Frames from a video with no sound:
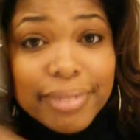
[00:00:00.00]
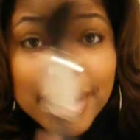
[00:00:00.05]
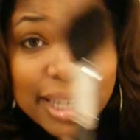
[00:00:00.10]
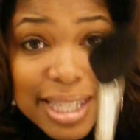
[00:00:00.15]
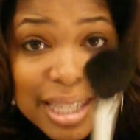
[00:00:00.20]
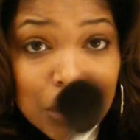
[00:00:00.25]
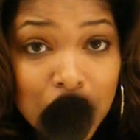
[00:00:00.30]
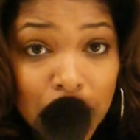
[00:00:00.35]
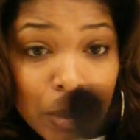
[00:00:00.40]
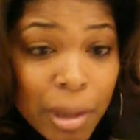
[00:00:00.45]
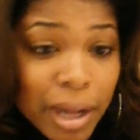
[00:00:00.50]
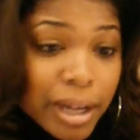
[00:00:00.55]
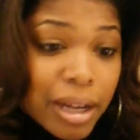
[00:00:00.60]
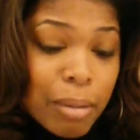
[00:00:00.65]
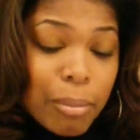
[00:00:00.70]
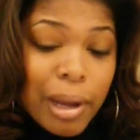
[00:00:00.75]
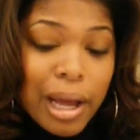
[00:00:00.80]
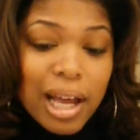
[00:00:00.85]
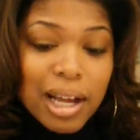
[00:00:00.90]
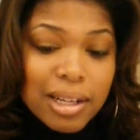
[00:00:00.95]
it's in my
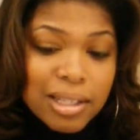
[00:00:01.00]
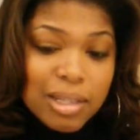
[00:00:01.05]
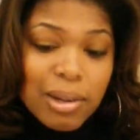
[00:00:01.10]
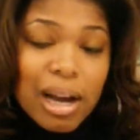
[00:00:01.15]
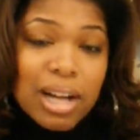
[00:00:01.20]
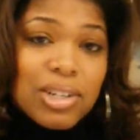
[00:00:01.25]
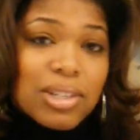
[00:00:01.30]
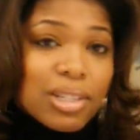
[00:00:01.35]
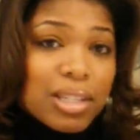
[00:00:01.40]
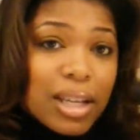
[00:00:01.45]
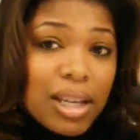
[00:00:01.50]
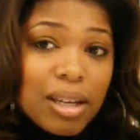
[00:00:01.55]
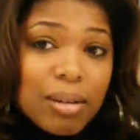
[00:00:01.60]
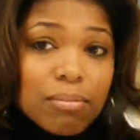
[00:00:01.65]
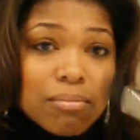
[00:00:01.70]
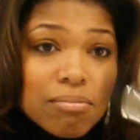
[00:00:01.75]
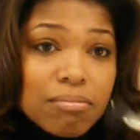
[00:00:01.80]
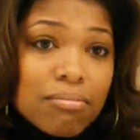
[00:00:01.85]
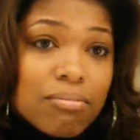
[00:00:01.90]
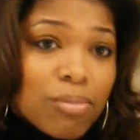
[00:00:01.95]
makeup bag, so I just
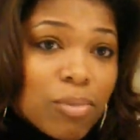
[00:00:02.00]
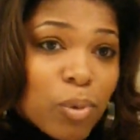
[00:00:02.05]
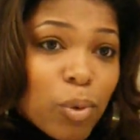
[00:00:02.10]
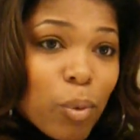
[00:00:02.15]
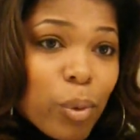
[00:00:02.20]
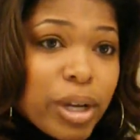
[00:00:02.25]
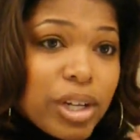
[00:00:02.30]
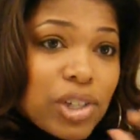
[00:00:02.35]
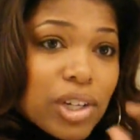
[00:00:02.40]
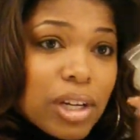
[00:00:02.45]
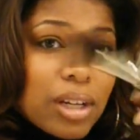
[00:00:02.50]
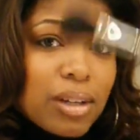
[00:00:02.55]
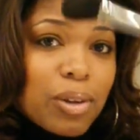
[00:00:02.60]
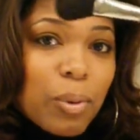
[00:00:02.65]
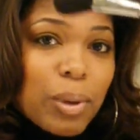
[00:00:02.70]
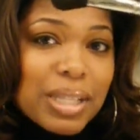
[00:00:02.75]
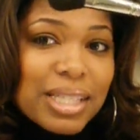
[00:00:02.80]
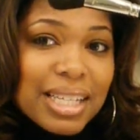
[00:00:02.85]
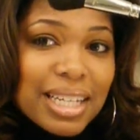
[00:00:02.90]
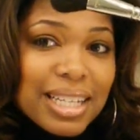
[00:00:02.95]
keep
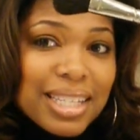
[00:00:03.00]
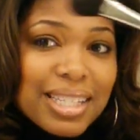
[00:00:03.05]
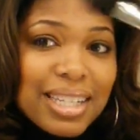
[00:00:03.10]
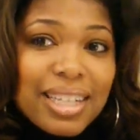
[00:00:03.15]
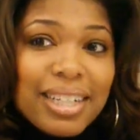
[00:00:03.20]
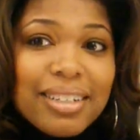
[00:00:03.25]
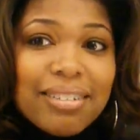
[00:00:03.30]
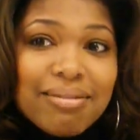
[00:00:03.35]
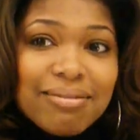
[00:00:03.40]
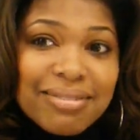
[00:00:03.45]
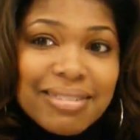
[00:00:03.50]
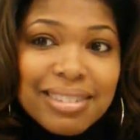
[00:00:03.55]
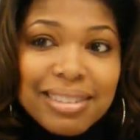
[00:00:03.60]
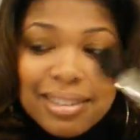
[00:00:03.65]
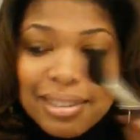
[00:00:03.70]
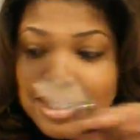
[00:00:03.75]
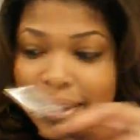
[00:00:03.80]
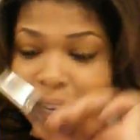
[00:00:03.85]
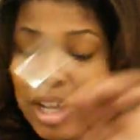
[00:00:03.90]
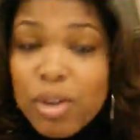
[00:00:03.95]
reaching. 116.
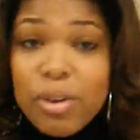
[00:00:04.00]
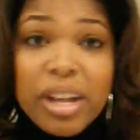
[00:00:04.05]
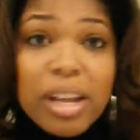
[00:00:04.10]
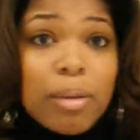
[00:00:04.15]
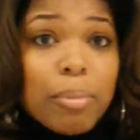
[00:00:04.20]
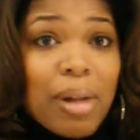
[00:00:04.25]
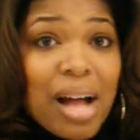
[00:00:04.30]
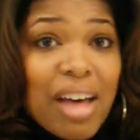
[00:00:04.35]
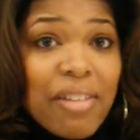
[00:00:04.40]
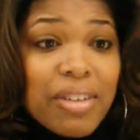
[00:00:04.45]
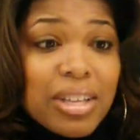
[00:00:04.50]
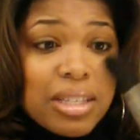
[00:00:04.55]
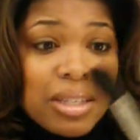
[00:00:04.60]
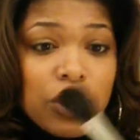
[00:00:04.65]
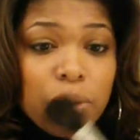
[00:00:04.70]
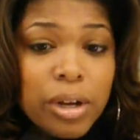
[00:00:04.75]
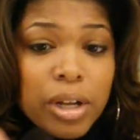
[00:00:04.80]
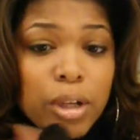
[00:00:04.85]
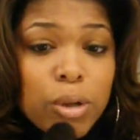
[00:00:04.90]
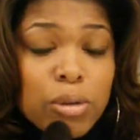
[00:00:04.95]
You can apply
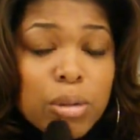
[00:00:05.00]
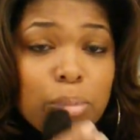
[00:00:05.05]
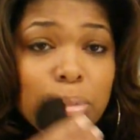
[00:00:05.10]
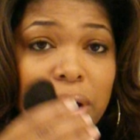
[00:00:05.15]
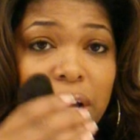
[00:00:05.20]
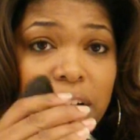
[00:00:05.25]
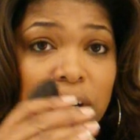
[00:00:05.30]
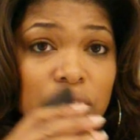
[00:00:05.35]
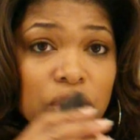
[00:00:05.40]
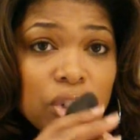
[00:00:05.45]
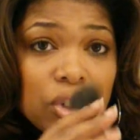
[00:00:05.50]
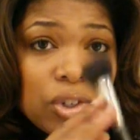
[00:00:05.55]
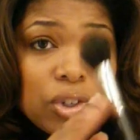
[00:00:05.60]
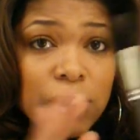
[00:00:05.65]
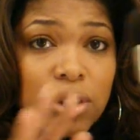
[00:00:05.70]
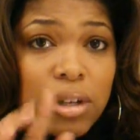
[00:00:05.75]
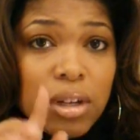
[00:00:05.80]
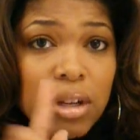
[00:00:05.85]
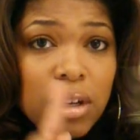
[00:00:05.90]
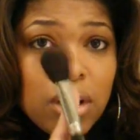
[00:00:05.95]
this. You can use
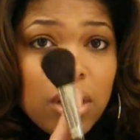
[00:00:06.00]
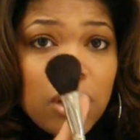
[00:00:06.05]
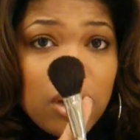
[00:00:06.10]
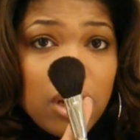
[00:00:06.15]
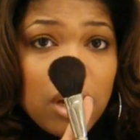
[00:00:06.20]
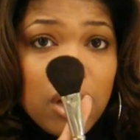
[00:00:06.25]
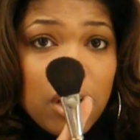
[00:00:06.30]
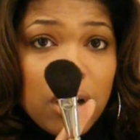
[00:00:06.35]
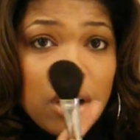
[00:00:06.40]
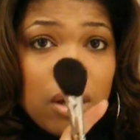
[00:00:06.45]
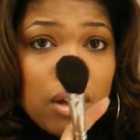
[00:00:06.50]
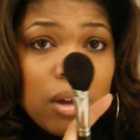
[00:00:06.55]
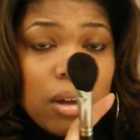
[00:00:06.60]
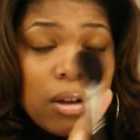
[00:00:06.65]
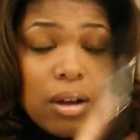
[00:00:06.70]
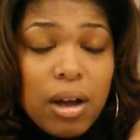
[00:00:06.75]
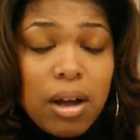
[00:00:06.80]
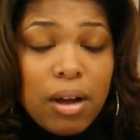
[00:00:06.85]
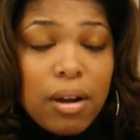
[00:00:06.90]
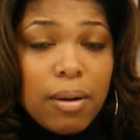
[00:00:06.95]
blush,
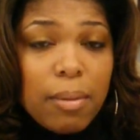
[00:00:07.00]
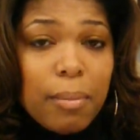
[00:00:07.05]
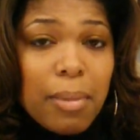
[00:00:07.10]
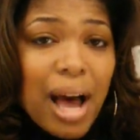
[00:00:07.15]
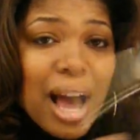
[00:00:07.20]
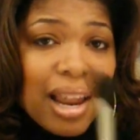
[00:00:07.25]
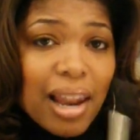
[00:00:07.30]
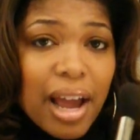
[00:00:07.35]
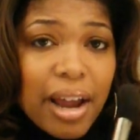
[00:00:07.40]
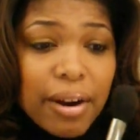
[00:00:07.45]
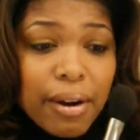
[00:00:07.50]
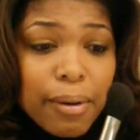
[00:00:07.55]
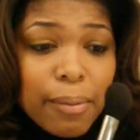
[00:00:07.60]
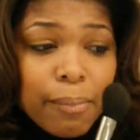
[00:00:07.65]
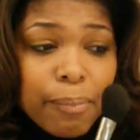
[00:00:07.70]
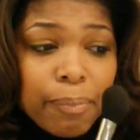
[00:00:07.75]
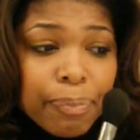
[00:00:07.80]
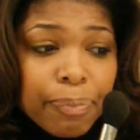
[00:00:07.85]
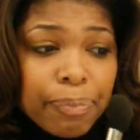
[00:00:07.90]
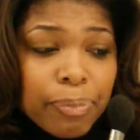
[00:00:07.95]

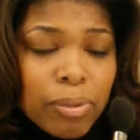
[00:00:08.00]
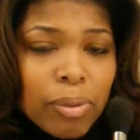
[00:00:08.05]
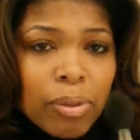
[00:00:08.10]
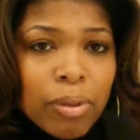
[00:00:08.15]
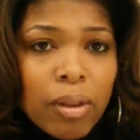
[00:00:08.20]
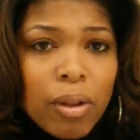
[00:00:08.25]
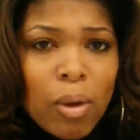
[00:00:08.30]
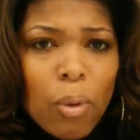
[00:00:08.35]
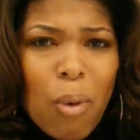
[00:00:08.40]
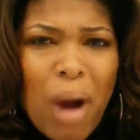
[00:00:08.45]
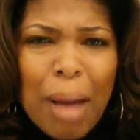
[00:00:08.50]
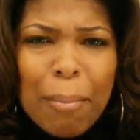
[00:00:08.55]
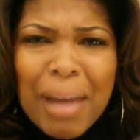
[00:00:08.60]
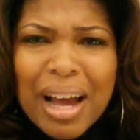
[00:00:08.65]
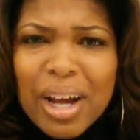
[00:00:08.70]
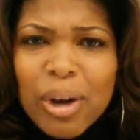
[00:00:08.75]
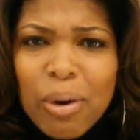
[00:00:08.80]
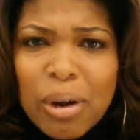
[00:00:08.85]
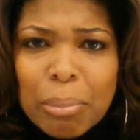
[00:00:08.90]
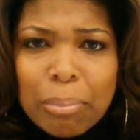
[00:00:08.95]
highlighter. Why am
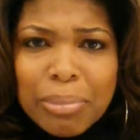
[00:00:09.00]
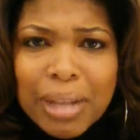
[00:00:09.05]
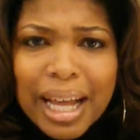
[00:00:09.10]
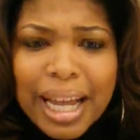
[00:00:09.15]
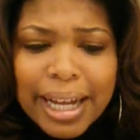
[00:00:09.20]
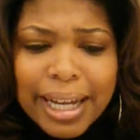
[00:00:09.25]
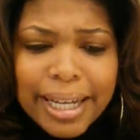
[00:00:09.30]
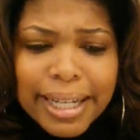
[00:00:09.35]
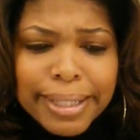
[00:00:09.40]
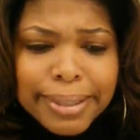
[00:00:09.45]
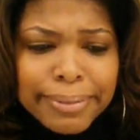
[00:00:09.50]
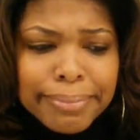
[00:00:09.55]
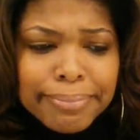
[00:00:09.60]
I going blank?